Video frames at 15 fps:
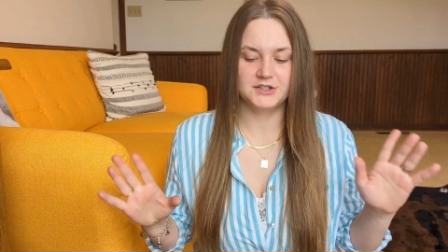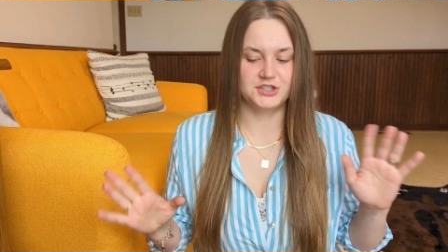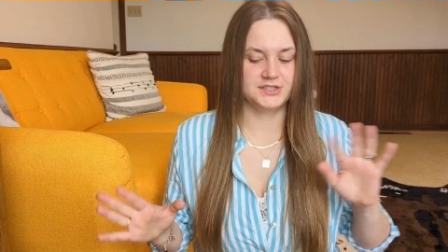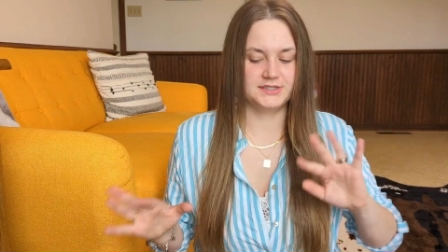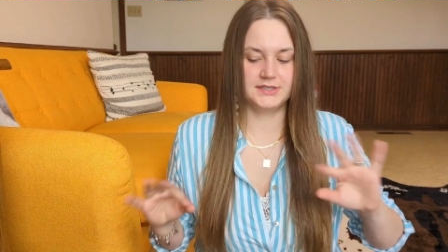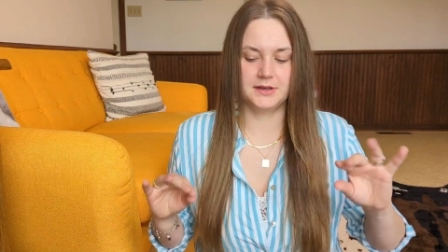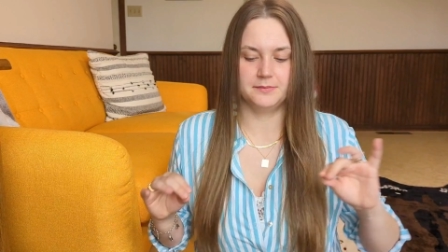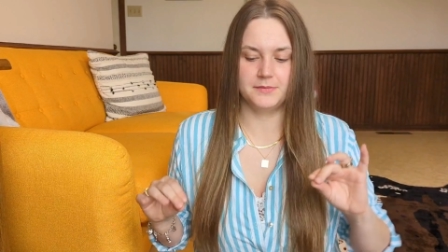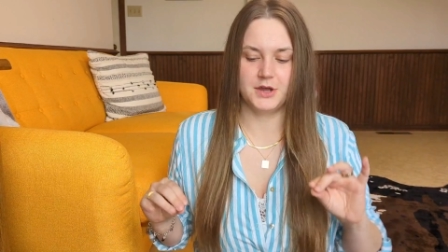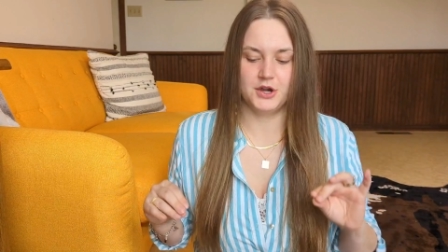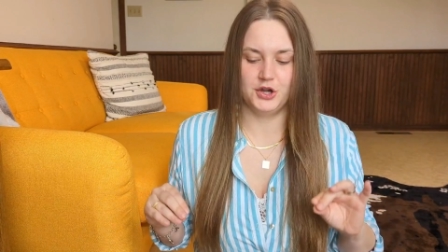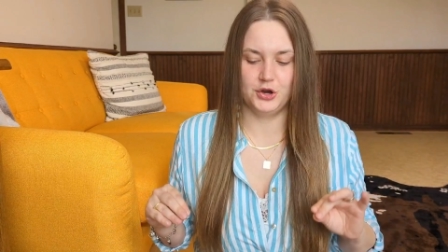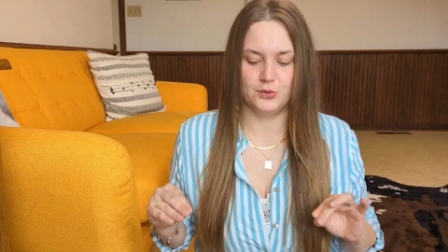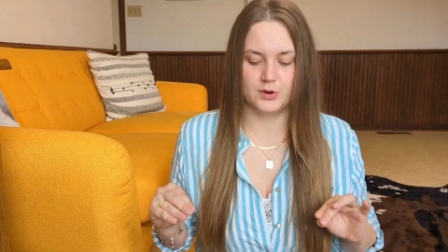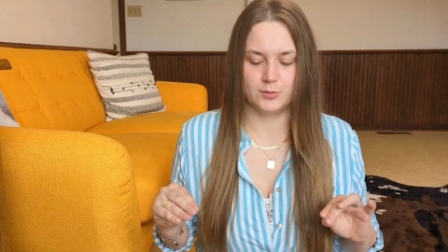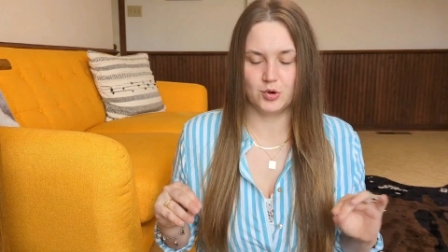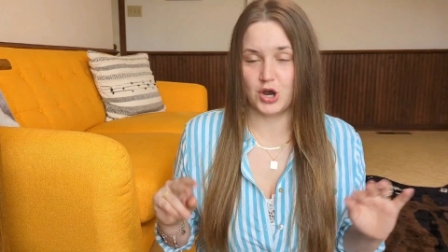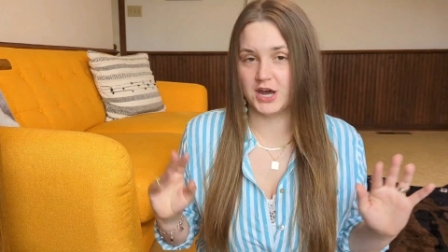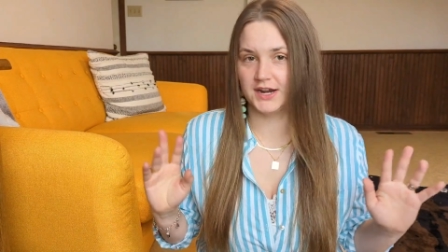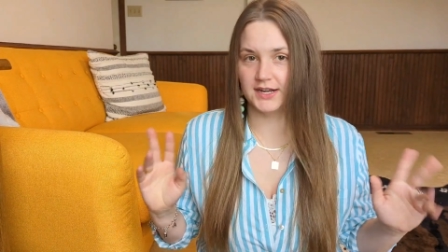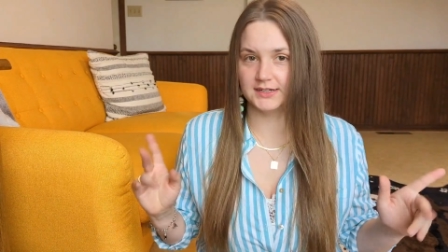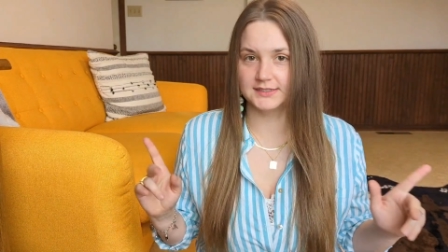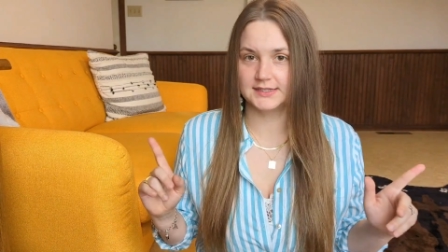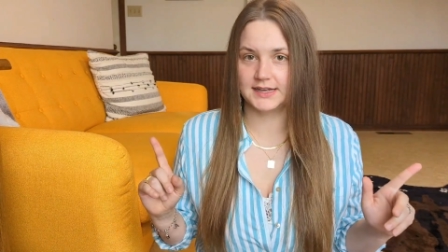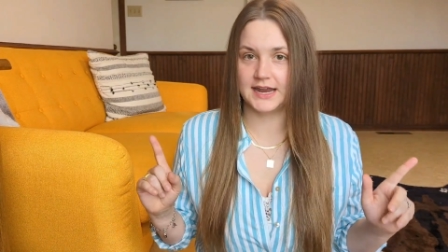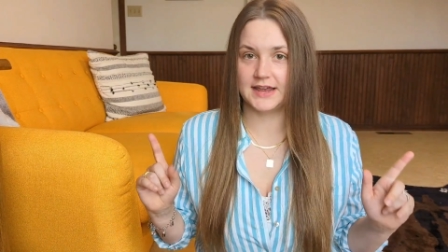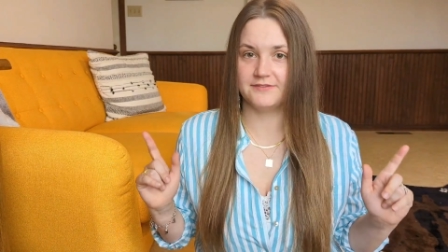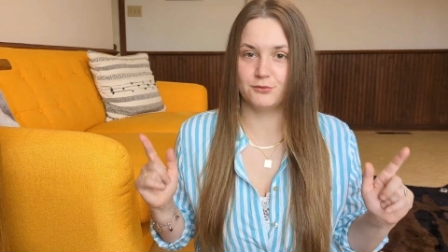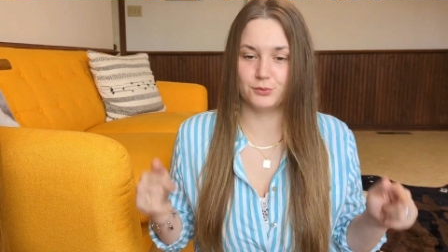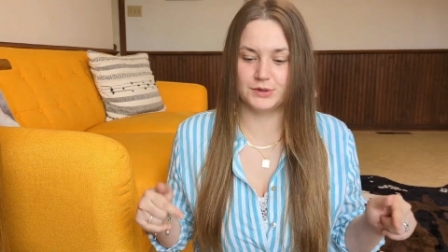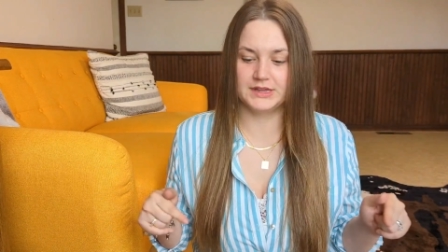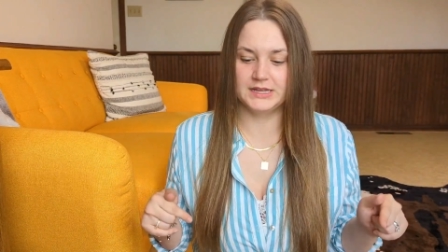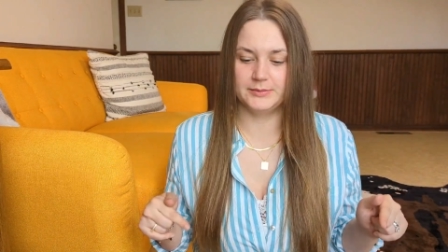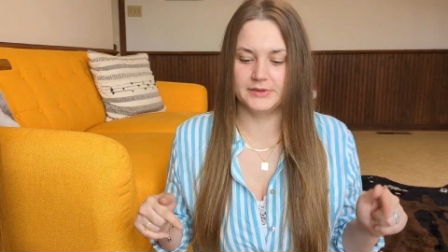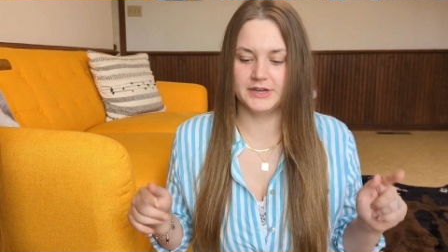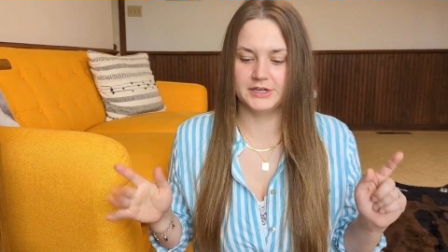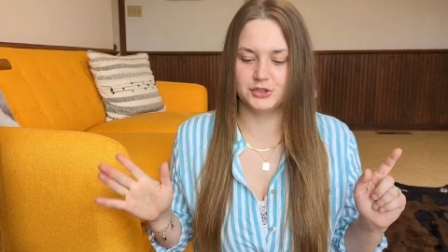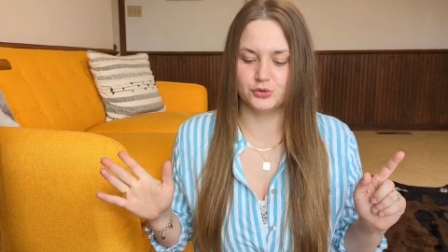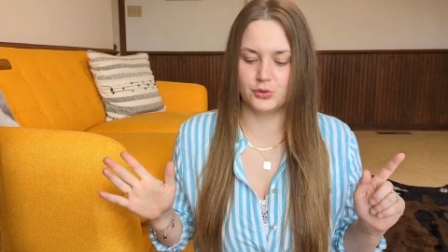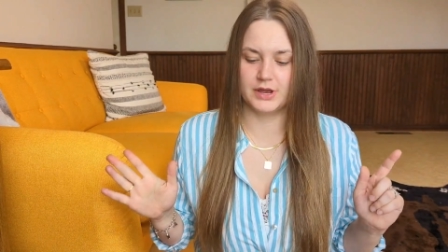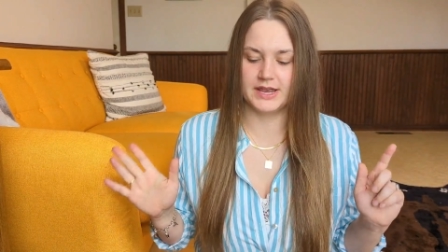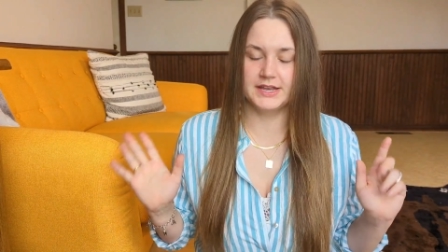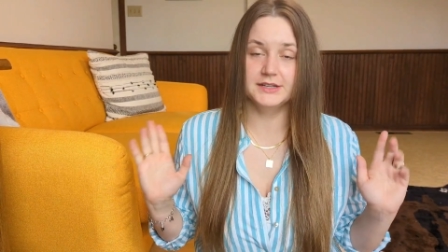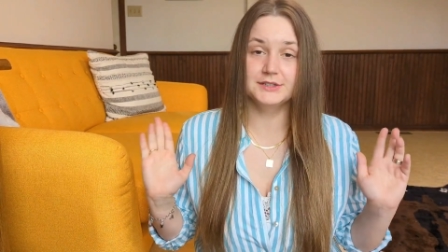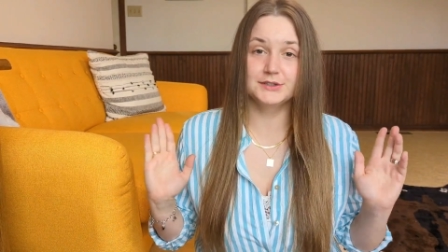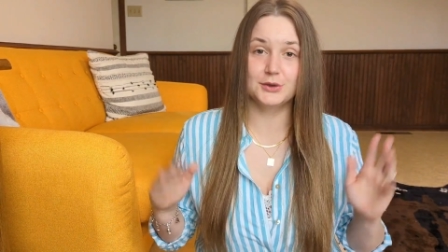Just some newer products that I've really been enjoying.